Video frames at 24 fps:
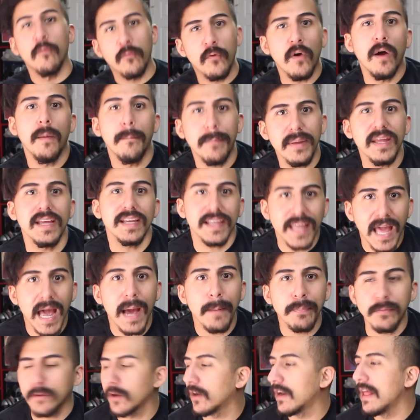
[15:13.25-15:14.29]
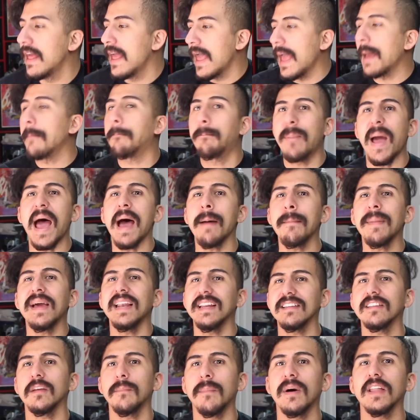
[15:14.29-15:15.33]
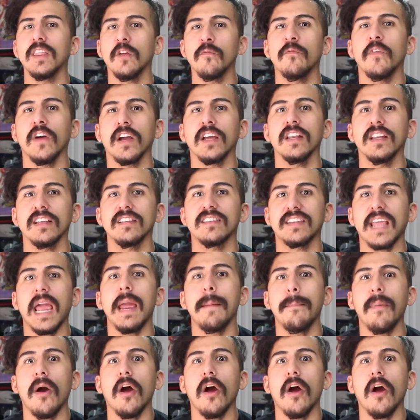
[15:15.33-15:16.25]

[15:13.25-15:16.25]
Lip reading: from being captured. And Batman is a motherfucking escape